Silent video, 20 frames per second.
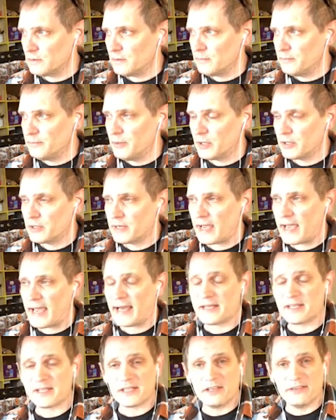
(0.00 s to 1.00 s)
book
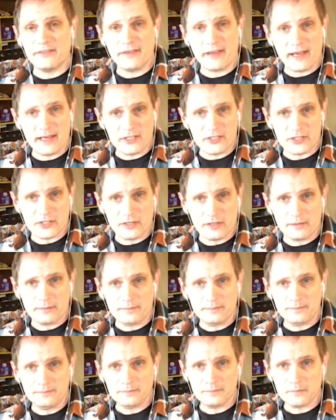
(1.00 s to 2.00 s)

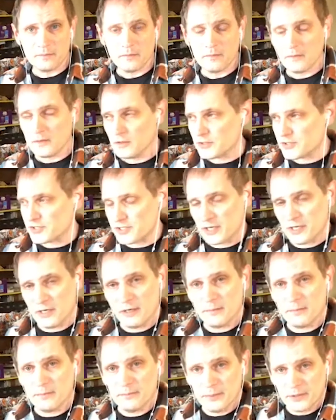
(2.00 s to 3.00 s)
excavation, you'll
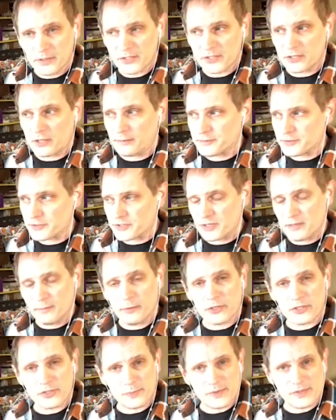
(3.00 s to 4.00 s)
see book sculptures in a
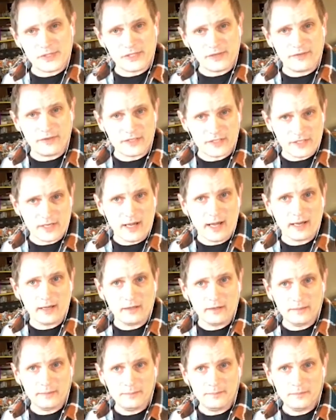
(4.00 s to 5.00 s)
more specific
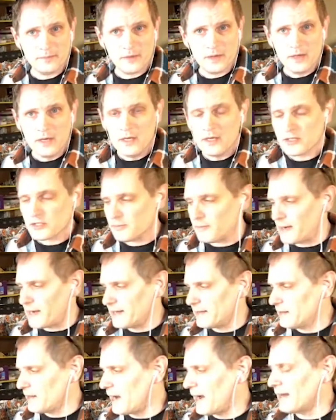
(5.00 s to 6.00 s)
style. So
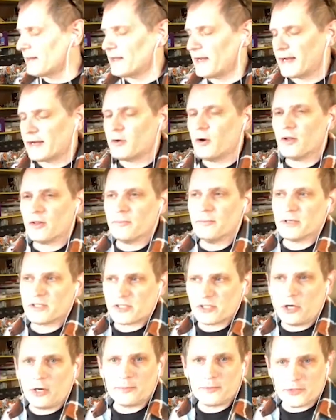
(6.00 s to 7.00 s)
mine, I call them book
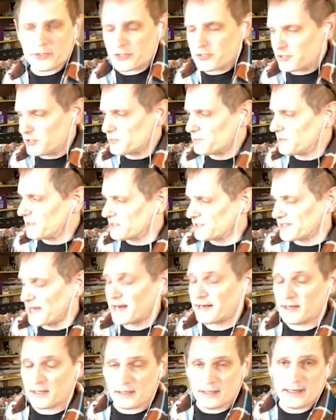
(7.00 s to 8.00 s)
sculptures just because
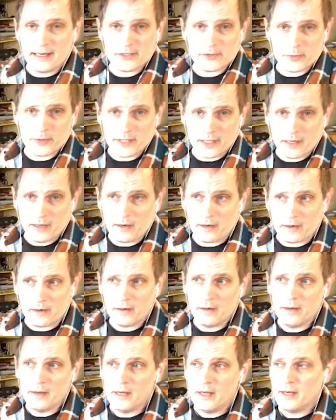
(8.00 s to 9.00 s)
technically that's what they are,
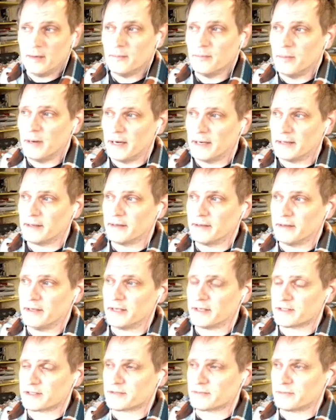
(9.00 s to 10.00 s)
but
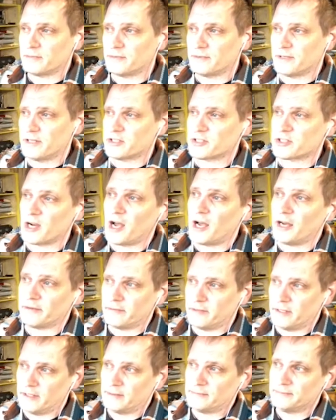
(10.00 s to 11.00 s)
it's the
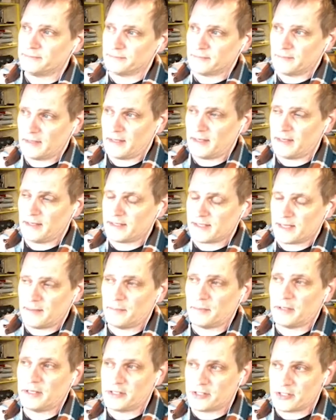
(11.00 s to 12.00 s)
genre is
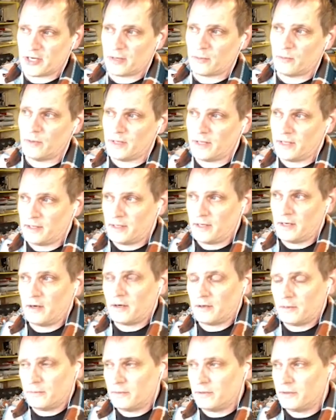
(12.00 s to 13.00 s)
emerging within the
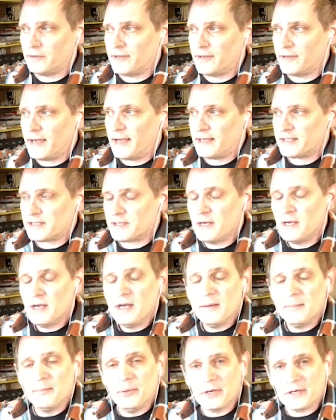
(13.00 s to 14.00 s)
art world as
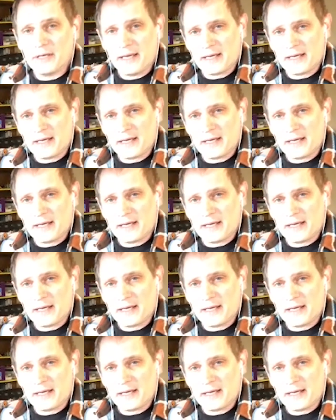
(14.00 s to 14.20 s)
book